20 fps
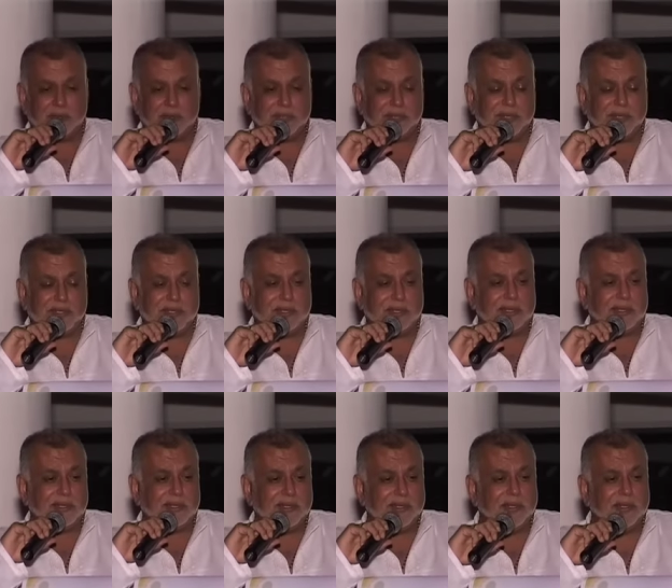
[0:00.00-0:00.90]
was
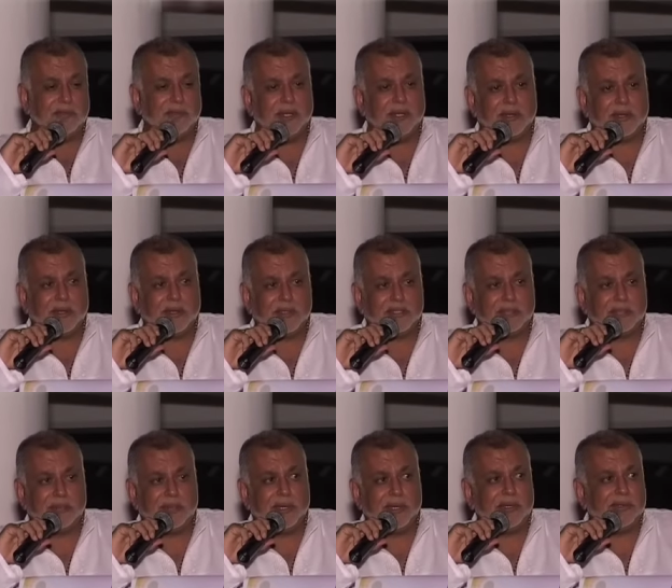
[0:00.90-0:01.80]
basically a, a middle
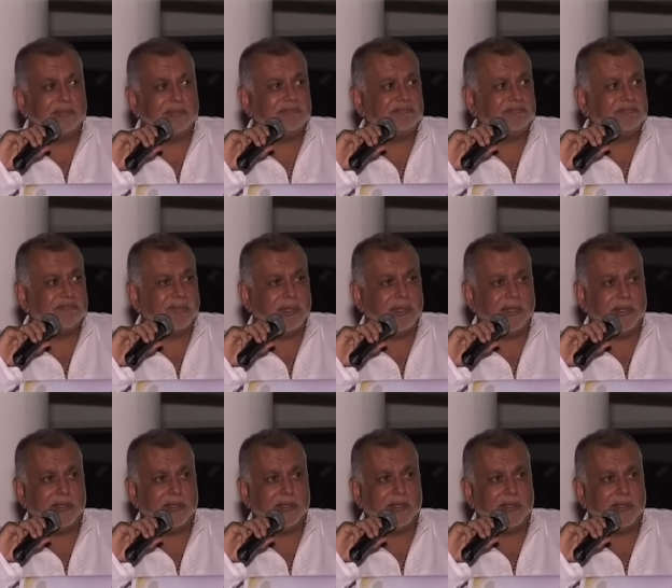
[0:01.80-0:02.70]
class man.
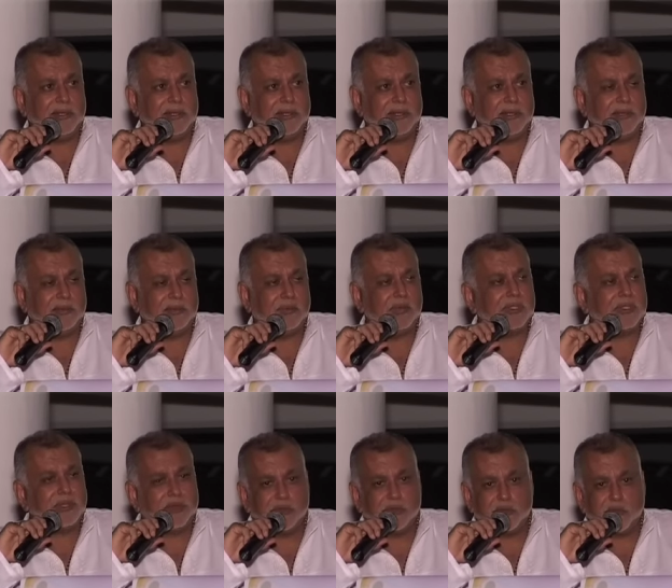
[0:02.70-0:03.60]
He
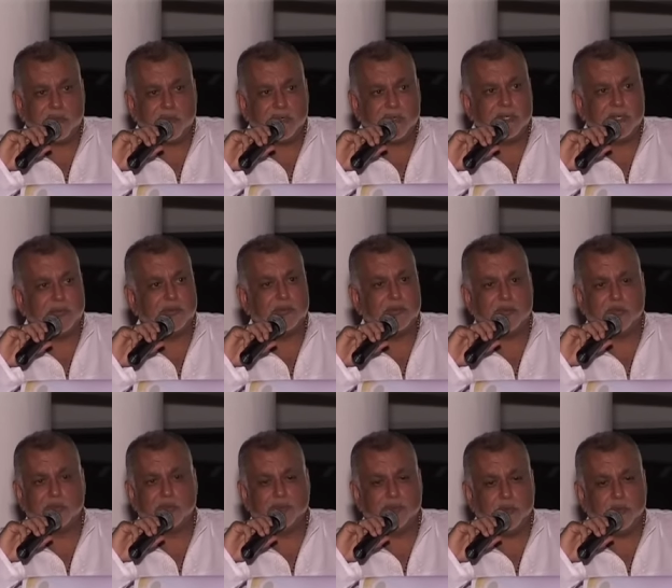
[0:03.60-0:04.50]
was not rich, he was
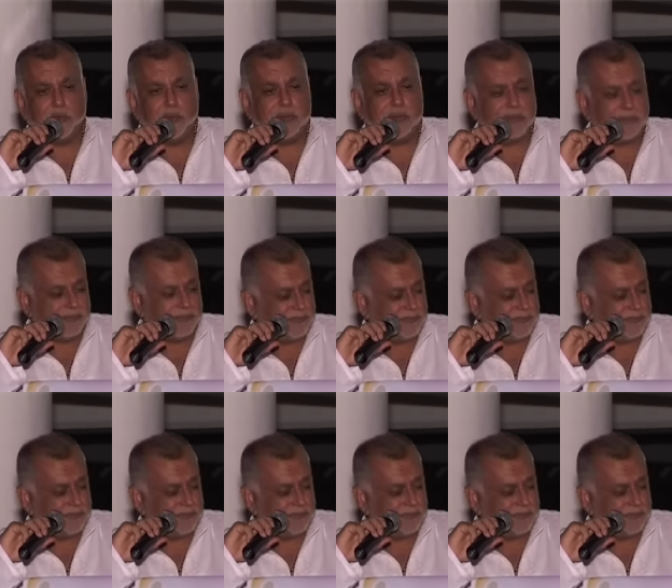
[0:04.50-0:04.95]
not poor.